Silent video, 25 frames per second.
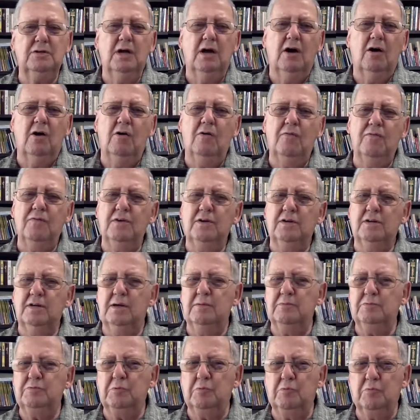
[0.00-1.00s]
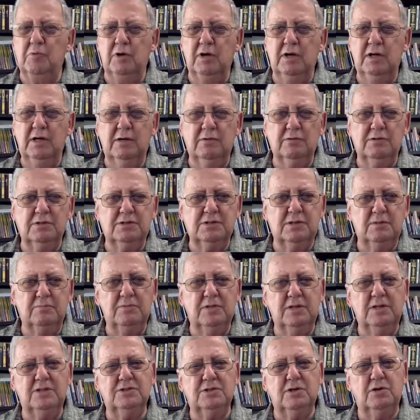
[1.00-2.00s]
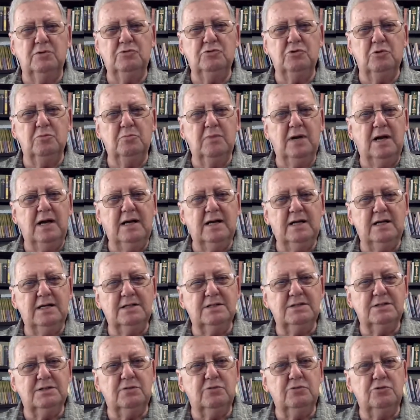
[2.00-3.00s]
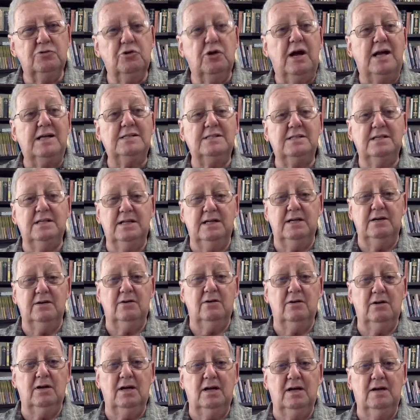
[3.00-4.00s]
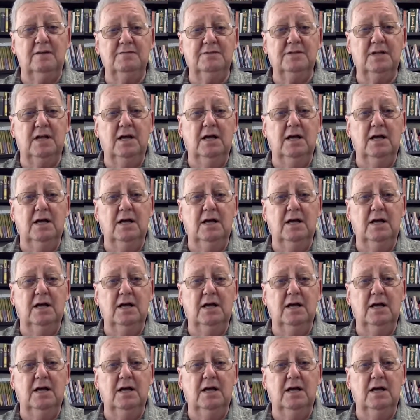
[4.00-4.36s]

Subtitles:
Oftentimes when we're hit with something so traumatic and so drastic in our lives,